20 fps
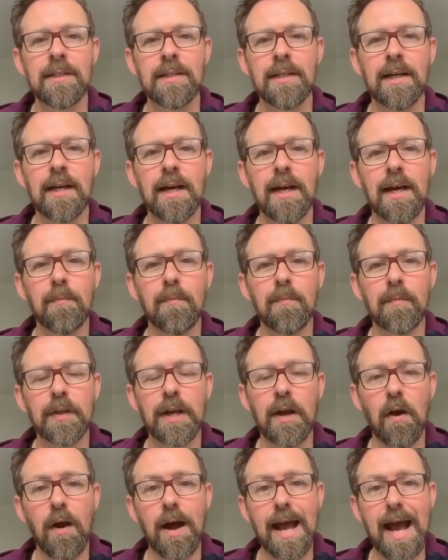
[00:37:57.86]

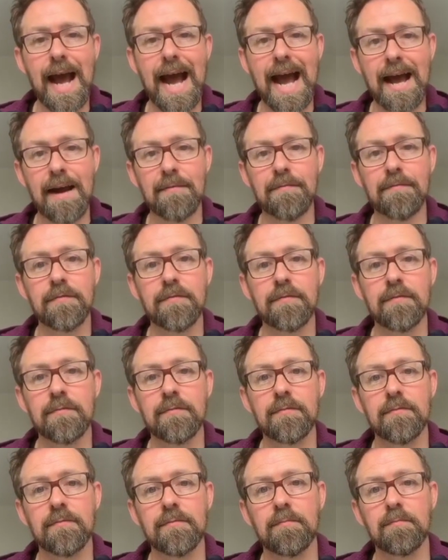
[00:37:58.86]
I have
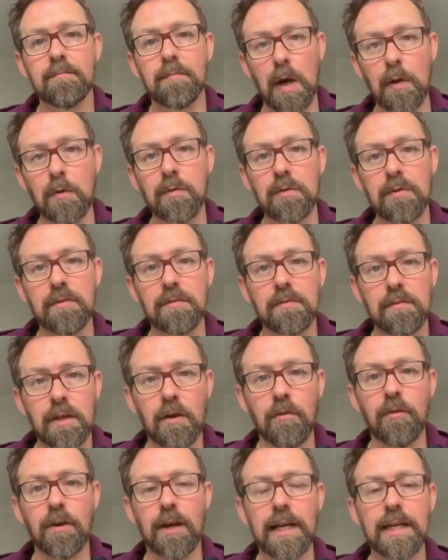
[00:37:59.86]
both
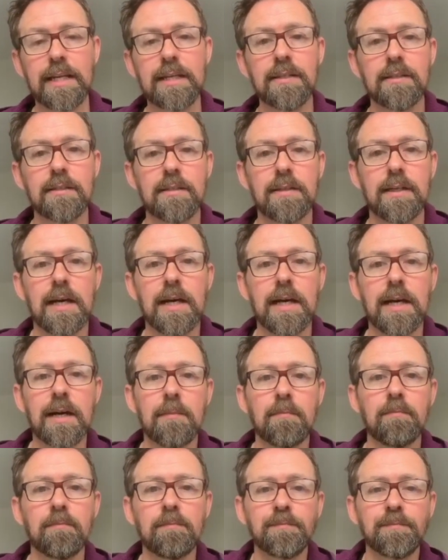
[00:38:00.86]
currently.
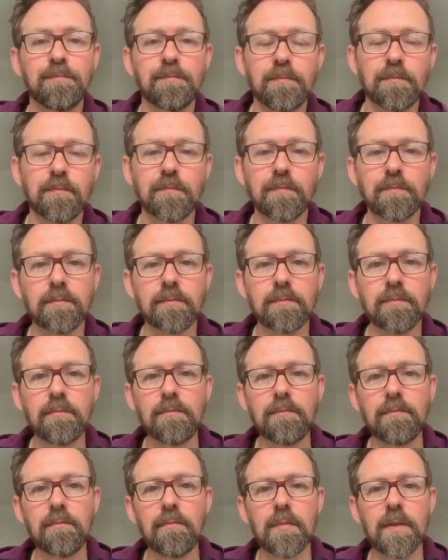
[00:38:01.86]

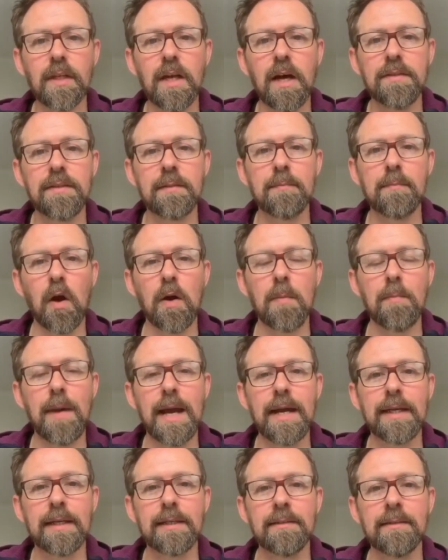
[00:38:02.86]
I think my
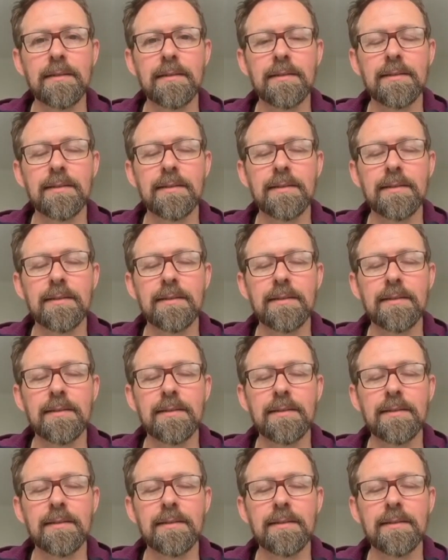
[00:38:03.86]
main,